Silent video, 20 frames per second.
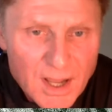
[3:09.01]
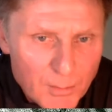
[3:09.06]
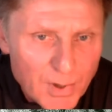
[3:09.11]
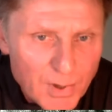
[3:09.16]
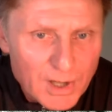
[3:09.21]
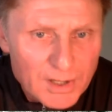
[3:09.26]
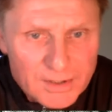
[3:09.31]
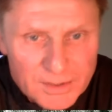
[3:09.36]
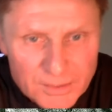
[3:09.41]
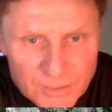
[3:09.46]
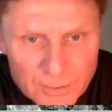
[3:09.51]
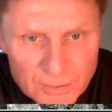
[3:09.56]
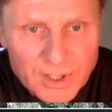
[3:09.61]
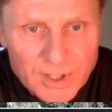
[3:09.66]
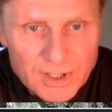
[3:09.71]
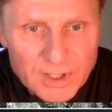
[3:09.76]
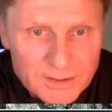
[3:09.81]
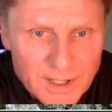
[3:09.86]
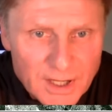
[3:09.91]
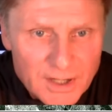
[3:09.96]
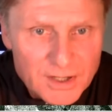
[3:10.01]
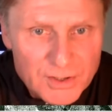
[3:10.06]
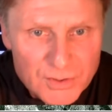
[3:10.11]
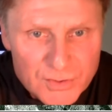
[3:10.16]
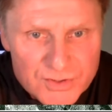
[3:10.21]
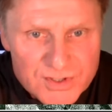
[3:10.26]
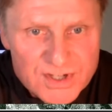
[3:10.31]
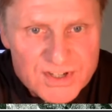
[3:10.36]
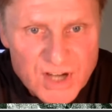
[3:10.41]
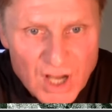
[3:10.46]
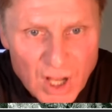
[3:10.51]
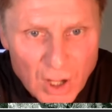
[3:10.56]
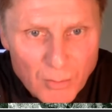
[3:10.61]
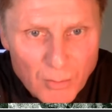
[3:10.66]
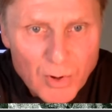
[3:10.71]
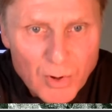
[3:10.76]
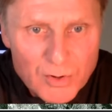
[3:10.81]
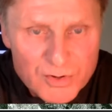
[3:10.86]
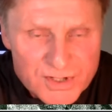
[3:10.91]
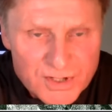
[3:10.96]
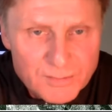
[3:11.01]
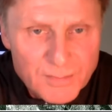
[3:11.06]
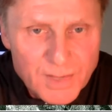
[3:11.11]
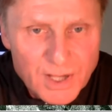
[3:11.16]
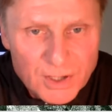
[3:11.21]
but who can kind of use his elbows and